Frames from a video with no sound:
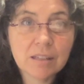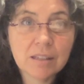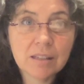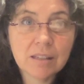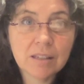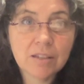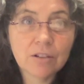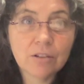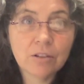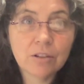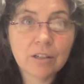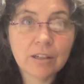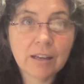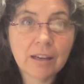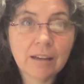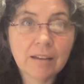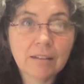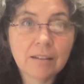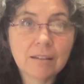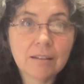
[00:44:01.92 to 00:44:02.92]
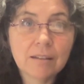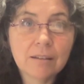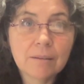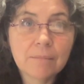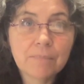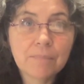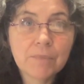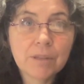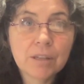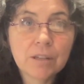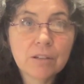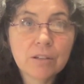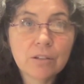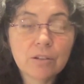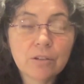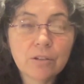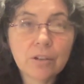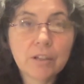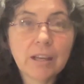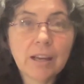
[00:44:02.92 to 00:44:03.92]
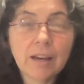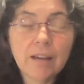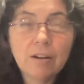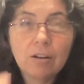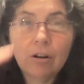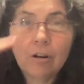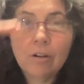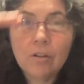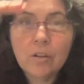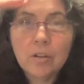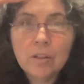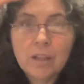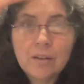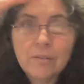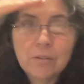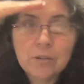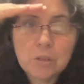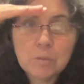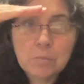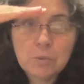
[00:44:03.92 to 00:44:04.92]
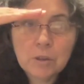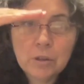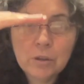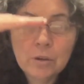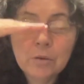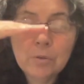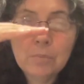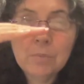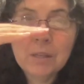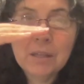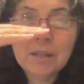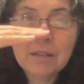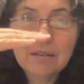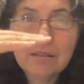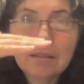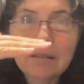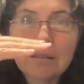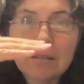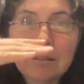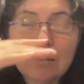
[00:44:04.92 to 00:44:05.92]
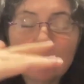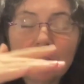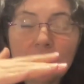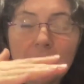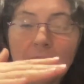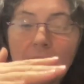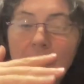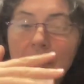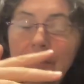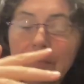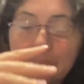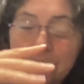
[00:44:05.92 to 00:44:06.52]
thing to look at. To look at all the levels below peace, to look at